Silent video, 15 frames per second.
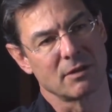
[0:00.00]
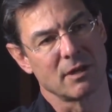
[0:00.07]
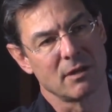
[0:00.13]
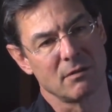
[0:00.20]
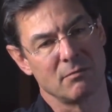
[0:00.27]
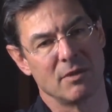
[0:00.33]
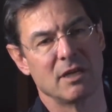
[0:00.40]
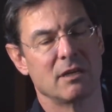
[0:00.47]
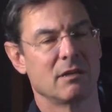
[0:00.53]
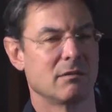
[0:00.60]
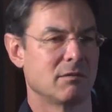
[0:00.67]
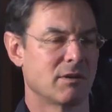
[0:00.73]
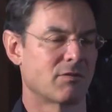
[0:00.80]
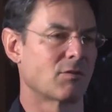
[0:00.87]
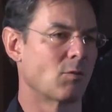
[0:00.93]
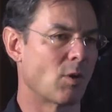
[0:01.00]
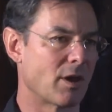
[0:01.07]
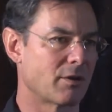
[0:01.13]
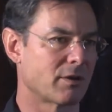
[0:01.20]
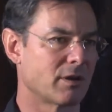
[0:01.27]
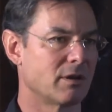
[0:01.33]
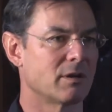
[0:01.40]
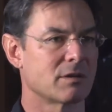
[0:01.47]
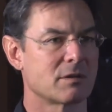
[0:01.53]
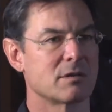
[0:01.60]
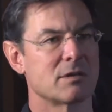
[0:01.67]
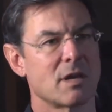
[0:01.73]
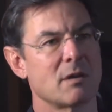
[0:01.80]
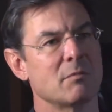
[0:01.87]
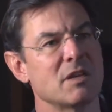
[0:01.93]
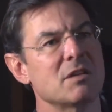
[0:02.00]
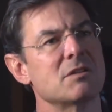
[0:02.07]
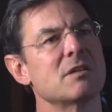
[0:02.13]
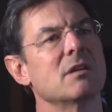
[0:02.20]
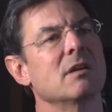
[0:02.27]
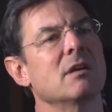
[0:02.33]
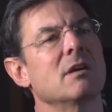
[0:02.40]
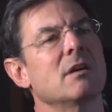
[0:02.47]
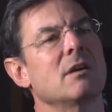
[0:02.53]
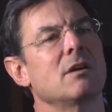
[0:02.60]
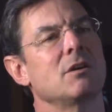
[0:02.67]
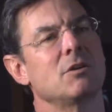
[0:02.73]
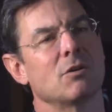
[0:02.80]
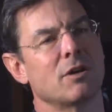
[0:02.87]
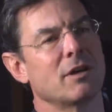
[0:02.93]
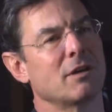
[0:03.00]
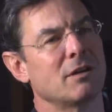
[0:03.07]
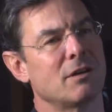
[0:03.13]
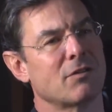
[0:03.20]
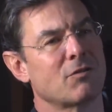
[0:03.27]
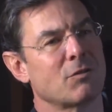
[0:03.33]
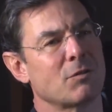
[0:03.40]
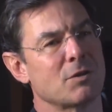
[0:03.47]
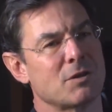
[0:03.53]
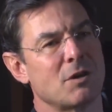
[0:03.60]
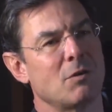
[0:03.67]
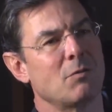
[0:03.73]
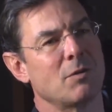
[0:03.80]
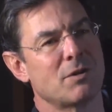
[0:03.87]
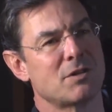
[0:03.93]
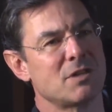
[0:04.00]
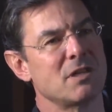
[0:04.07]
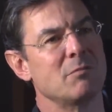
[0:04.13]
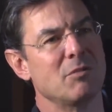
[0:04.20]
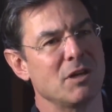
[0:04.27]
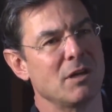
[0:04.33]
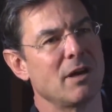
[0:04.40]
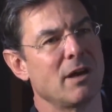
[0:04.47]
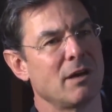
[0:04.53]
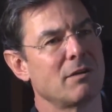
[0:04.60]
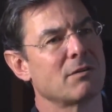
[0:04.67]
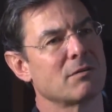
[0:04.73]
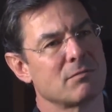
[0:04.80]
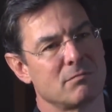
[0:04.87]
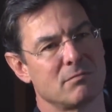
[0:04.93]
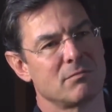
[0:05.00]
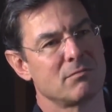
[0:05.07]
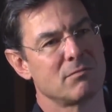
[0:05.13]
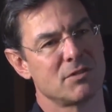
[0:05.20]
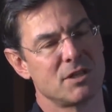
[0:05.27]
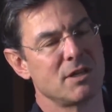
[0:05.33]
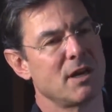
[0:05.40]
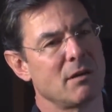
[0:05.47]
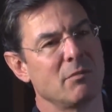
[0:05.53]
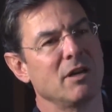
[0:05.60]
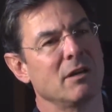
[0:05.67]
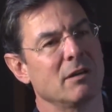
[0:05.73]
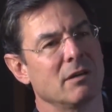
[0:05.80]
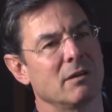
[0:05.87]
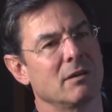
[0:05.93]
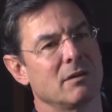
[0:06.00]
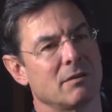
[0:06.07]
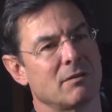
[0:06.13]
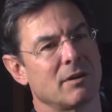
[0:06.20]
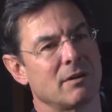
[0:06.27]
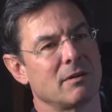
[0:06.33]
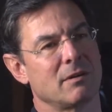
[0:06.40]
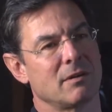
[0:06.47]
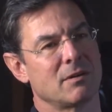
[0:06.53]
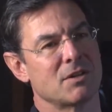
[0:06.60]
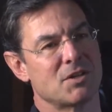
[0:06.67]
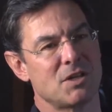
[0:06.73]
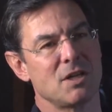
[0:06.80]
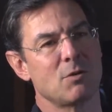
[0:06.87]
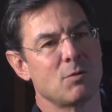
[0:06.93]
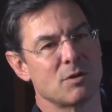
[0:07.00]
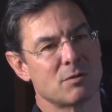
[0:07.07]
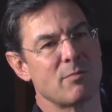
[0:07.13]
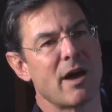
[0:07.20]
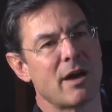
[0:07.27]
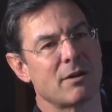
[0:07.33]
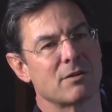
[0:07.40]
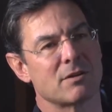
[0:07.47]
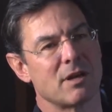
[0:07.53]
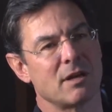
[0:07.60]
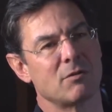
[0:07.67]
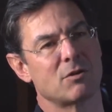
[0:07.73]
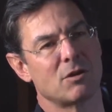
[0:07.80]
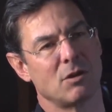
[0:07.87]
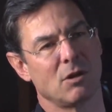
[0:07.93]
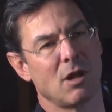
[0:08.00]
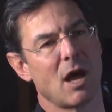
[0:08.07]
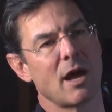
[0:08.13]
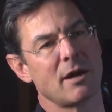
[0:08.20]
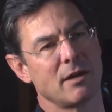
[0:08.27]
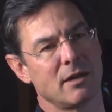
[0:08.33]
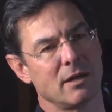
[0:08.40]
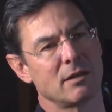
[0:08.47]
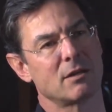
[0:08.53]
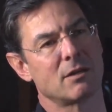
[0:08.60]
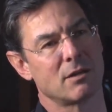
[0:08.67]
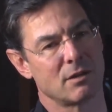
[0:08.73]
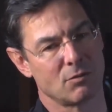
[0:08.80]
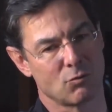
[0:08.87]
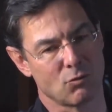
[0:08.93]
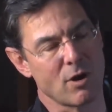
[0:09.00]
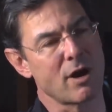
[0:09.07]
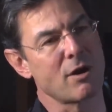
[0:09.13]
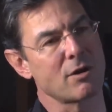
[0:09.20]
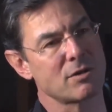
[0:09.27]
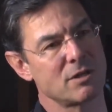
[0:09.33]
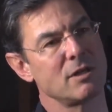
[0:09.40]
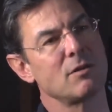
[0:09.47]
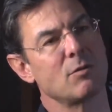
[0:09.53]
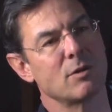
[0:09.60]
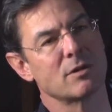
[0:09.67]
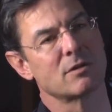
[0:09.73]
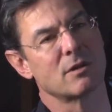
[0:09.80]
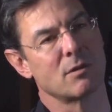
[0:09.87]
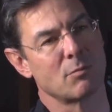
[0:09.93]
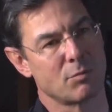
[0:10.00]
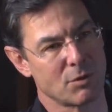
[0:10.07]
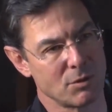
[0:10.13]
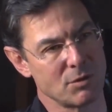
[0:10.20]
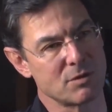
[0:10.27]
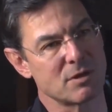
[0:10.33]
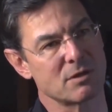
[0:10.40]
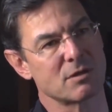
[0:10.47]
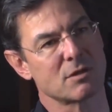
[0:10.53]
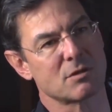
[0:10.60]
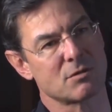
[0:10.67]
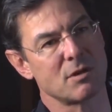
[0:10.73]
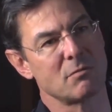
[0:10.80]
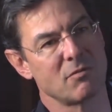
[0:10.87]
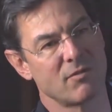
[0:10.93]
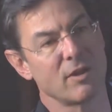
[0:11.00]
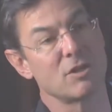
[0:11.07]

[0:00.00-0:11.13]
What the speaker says: okay, meaning different weather conditions A, B, C. You'll get a different result with CBA or CAB, right? The sequence matters, and to get the rare sequence that produces extreme